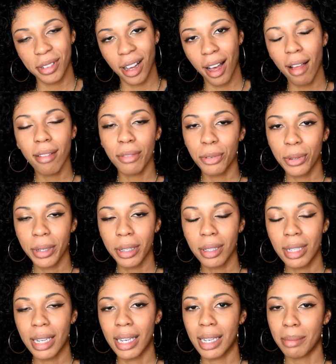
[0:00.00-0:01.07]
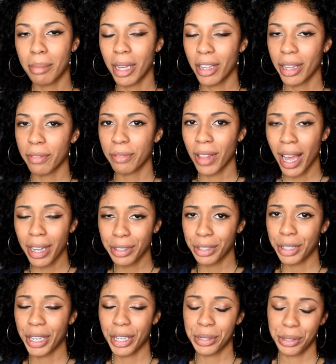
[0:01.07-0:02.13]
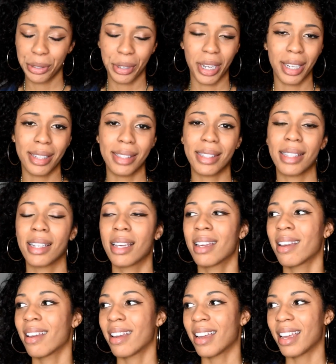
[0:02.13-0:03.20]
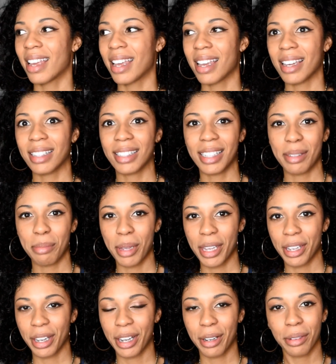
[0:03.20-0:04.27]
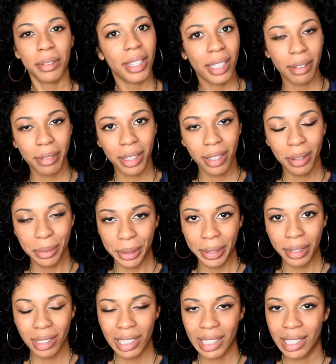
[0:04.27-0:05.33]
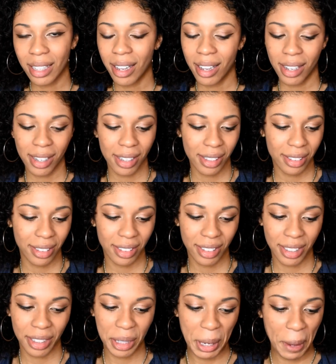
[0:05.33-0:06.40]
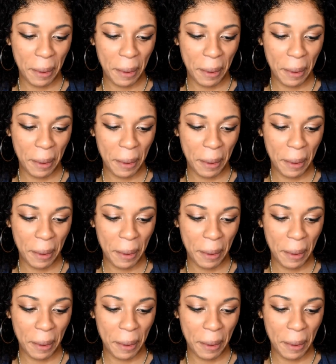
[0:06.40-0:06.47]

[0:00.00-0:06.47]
olive oil: it might flatten your hair strands, it can make your hair really, really oily and